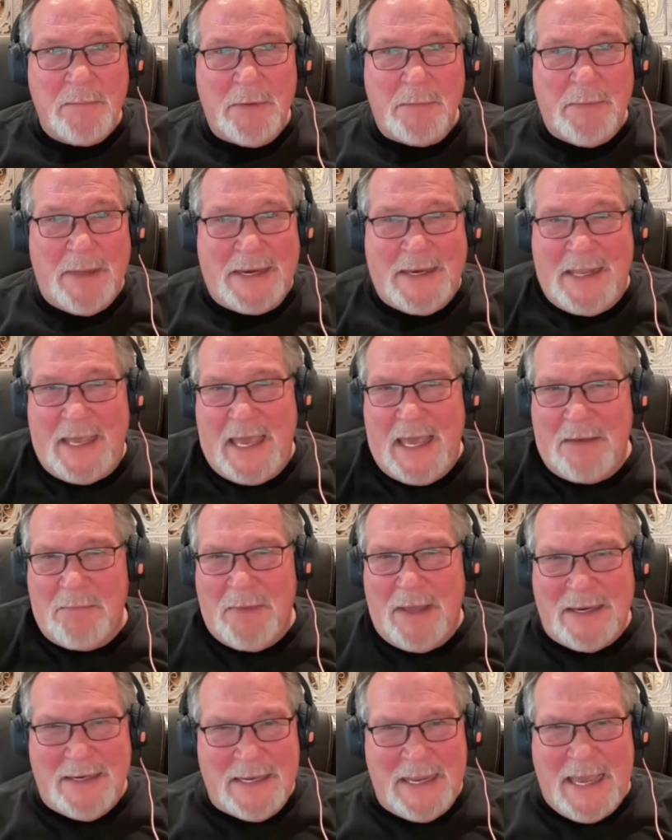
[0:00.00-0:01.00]
my
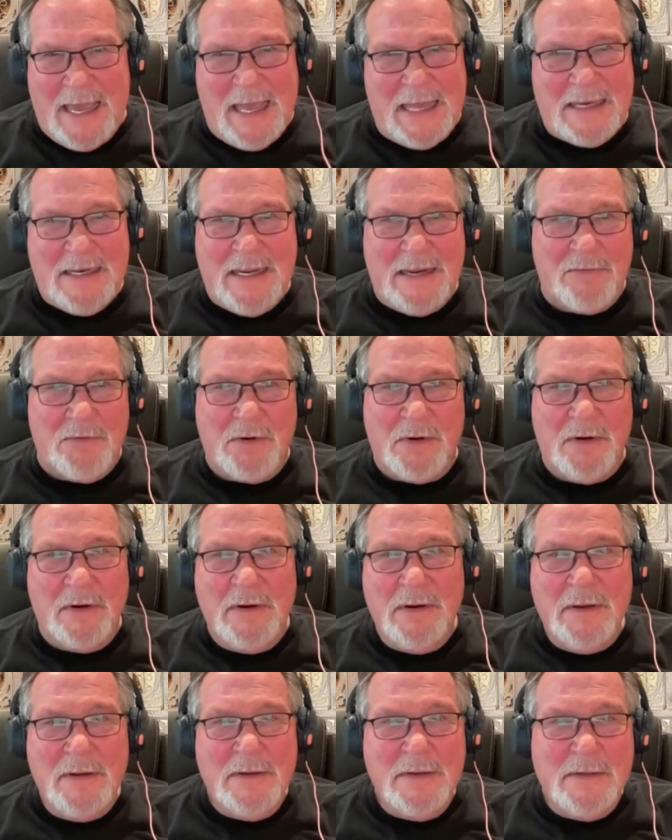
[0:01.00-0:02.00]
dad never,
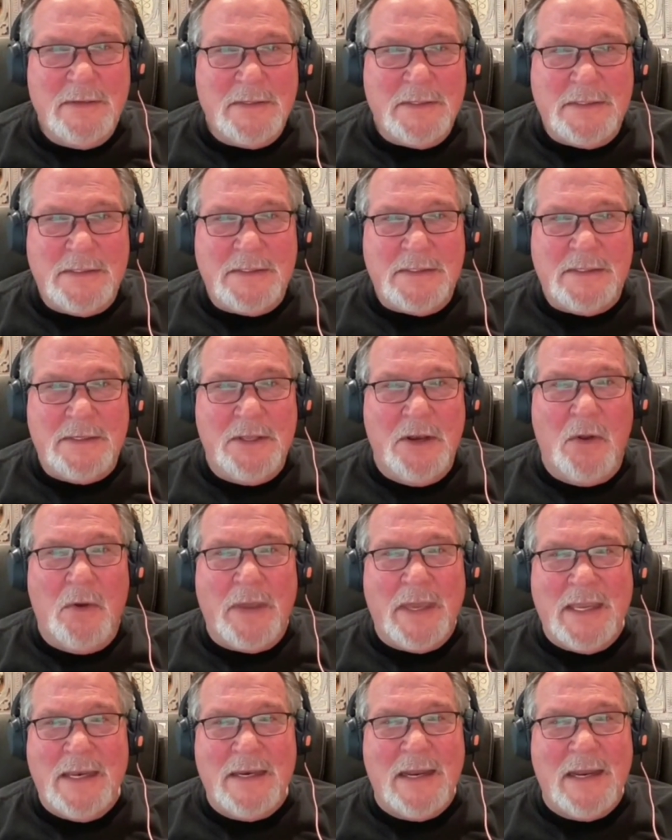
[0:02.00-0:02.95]
he